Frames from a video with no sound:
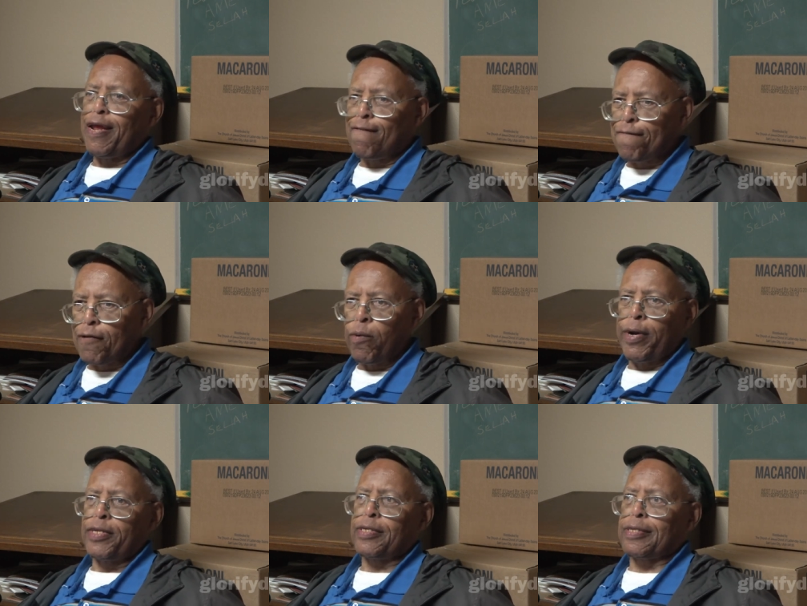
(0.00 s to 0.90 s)

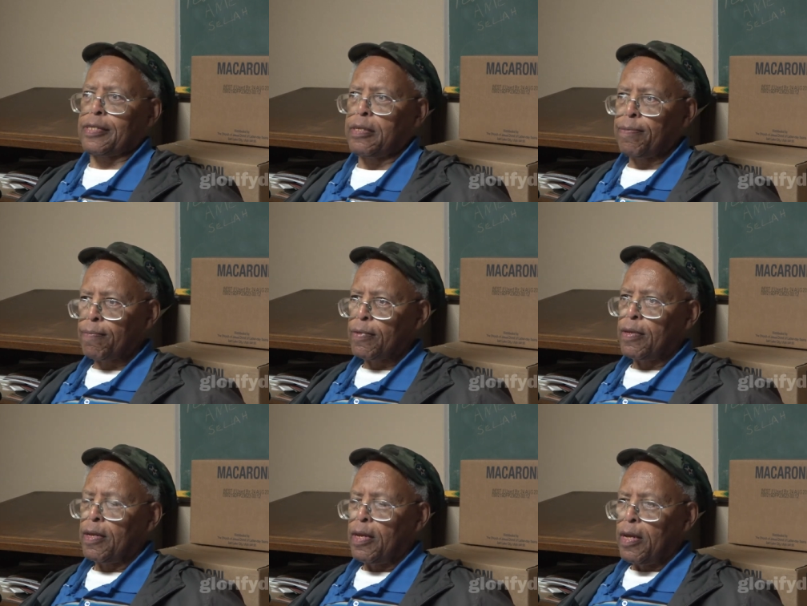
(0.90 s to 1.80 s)
influence.
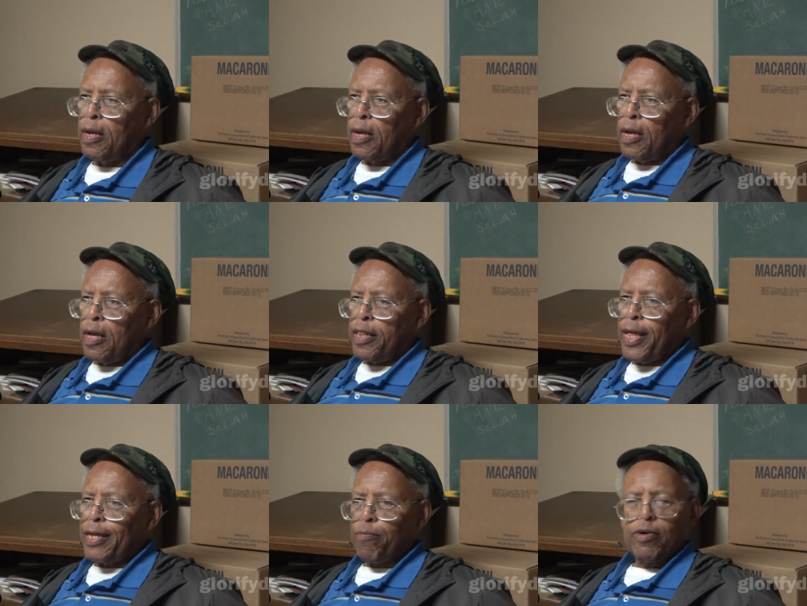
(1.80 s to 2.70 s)

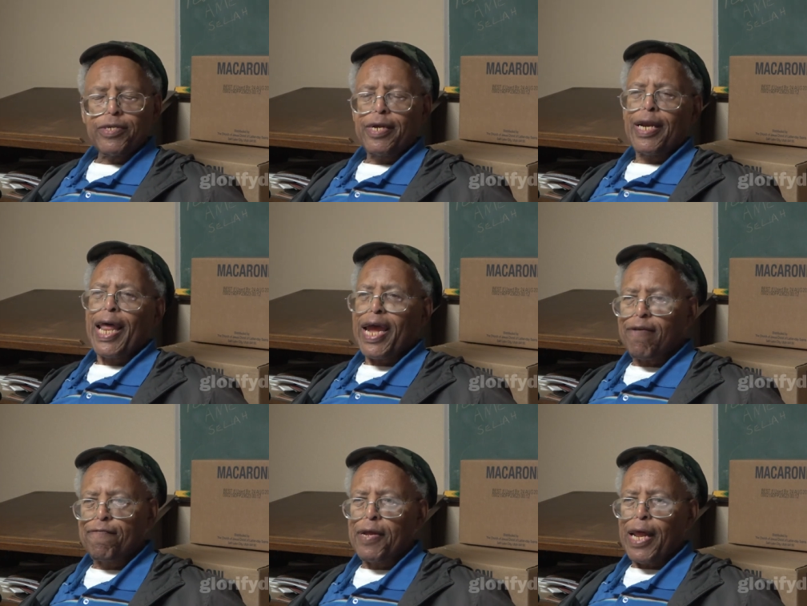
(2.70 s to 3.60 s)
That was their
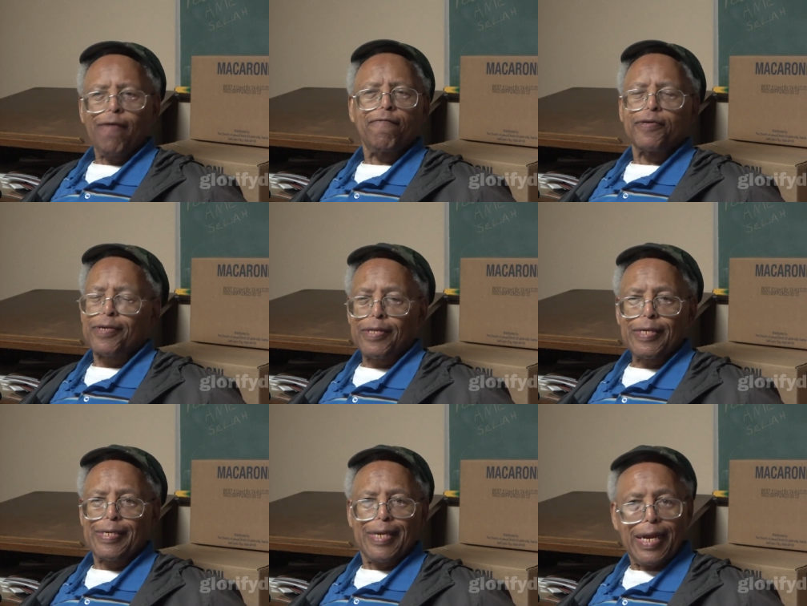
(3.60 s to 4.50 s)
life. Their life was in the
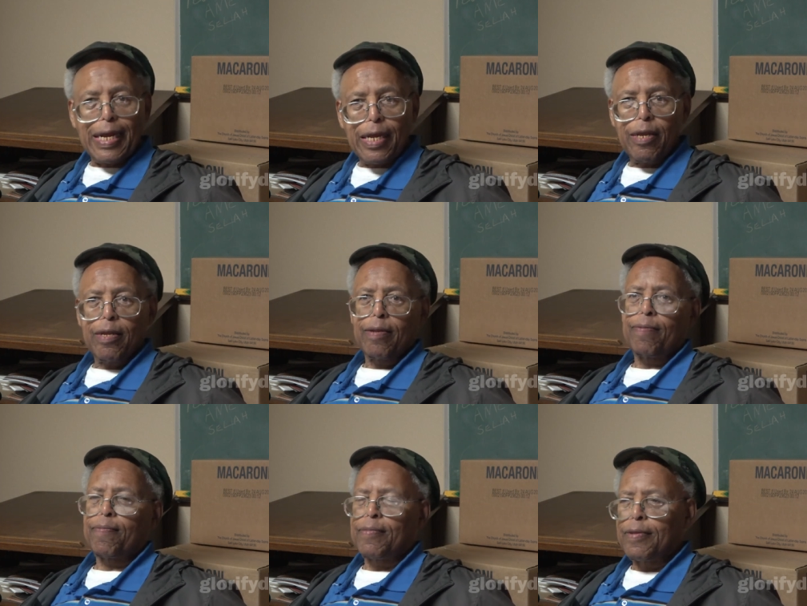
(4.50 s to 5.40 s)
city. Hmm.
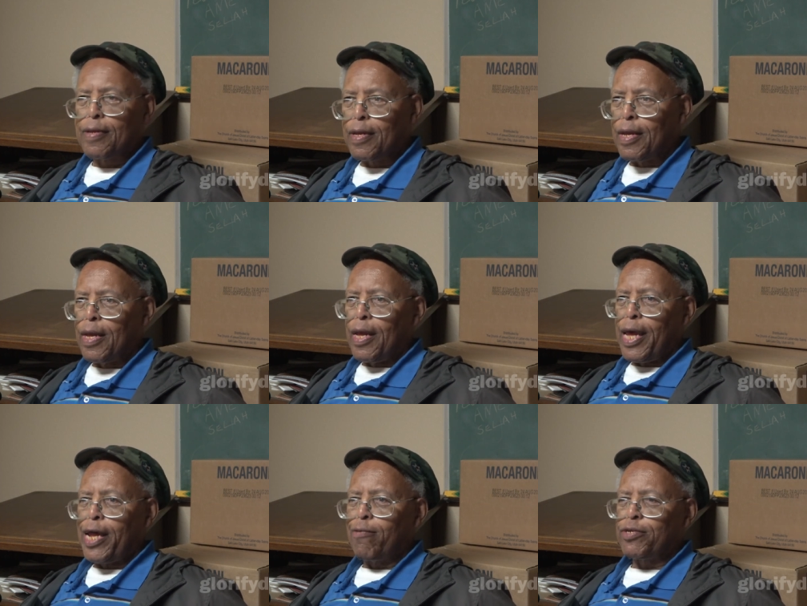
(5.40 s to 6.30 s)

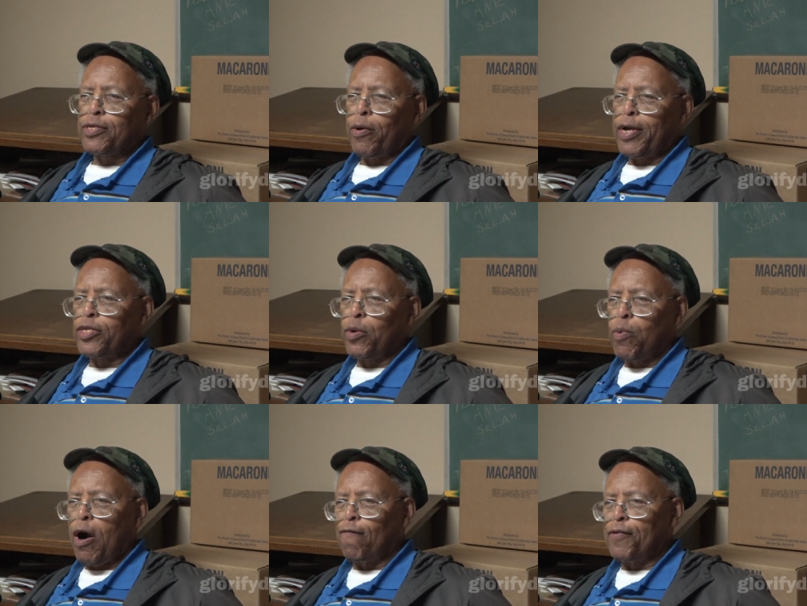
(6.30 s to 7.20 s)
And it was so
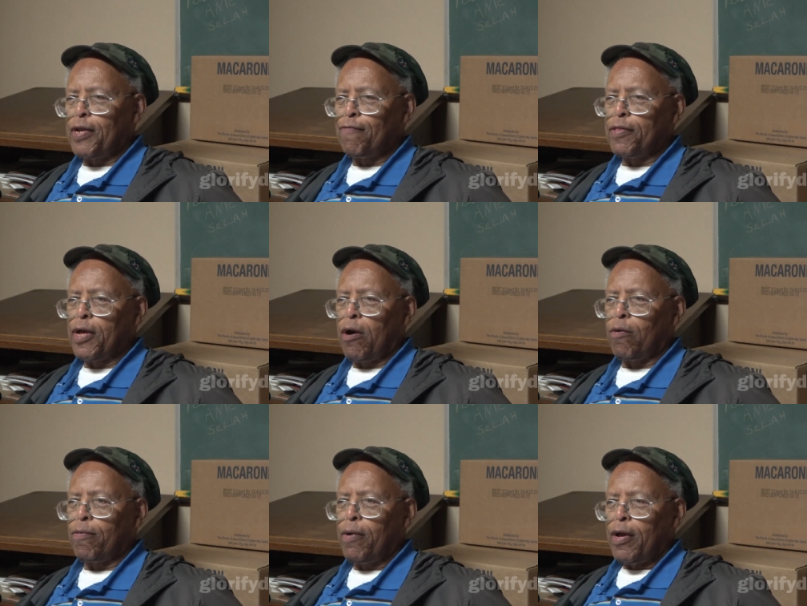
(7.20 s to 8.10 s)
interwoven, even
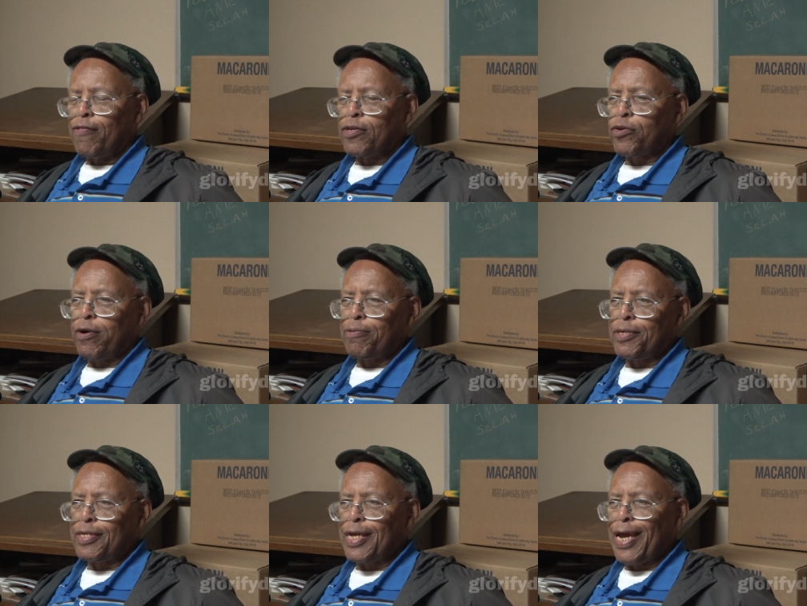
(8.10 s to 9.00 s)
though the
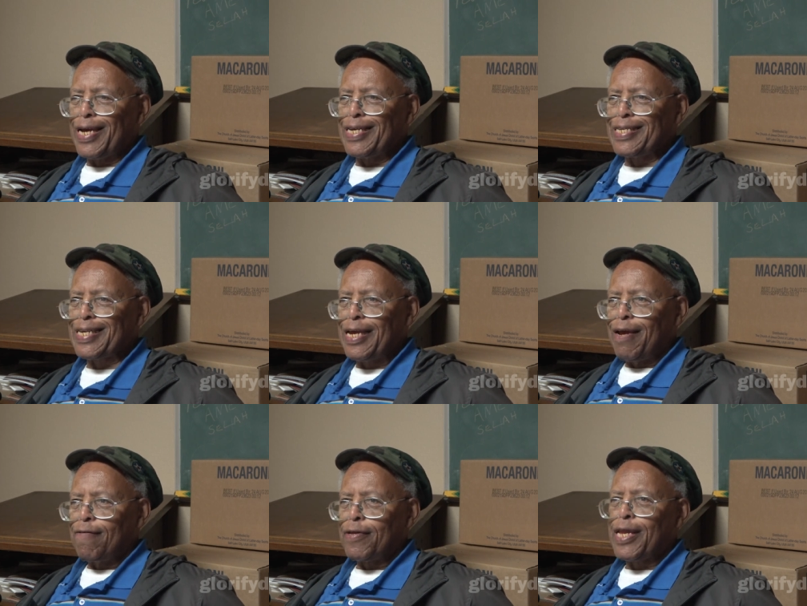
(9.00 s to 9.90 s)
scripture says
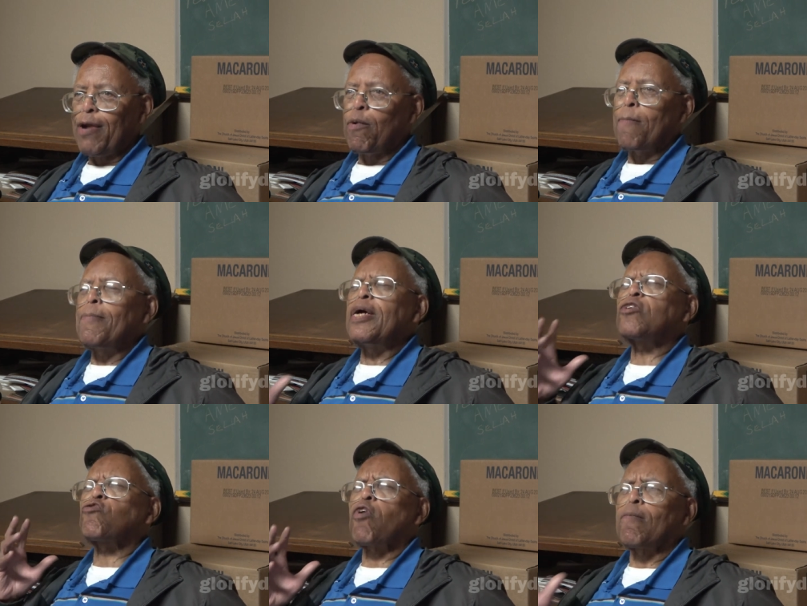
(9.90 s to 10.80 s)
that they were
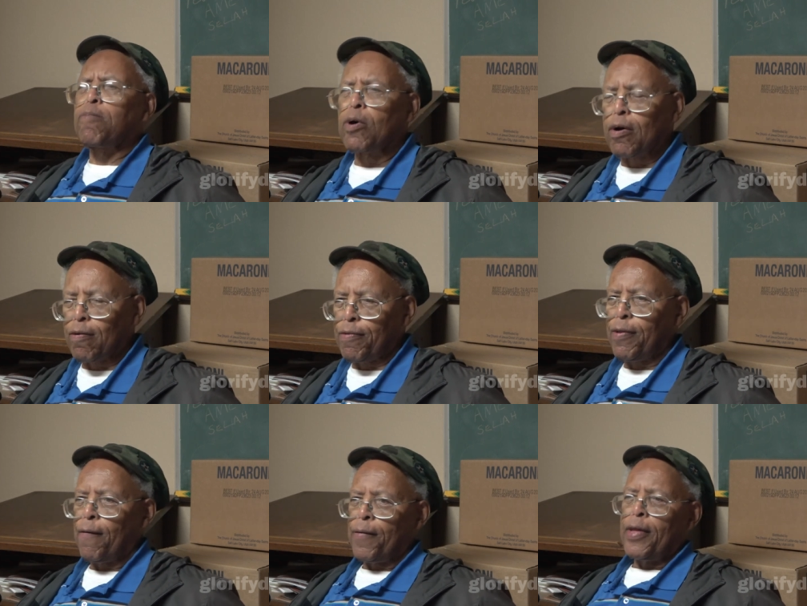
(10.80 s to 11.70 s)
miserable.
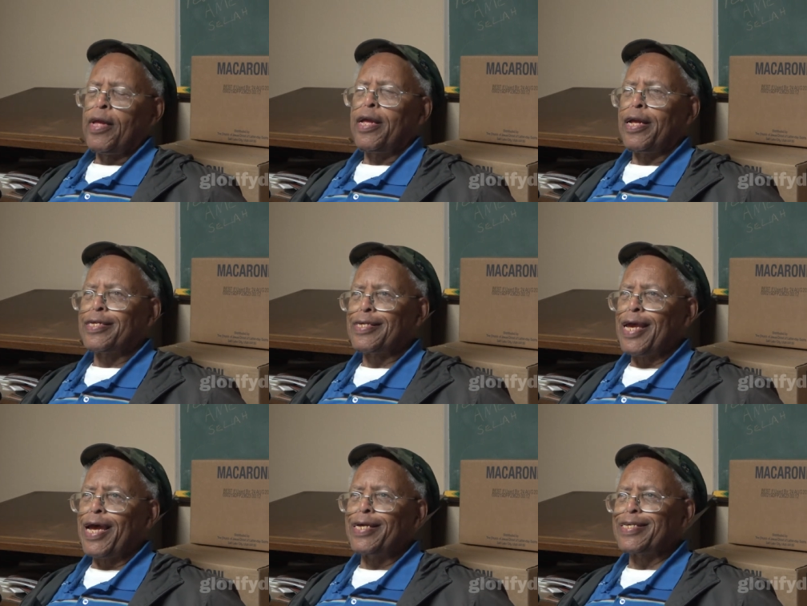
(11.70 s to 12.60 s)
Hmm. It
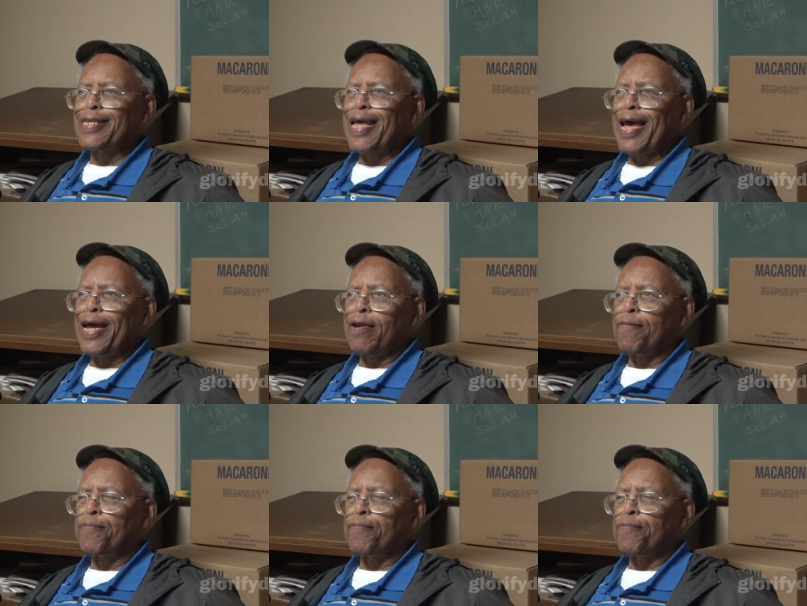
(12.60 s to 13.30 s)
says that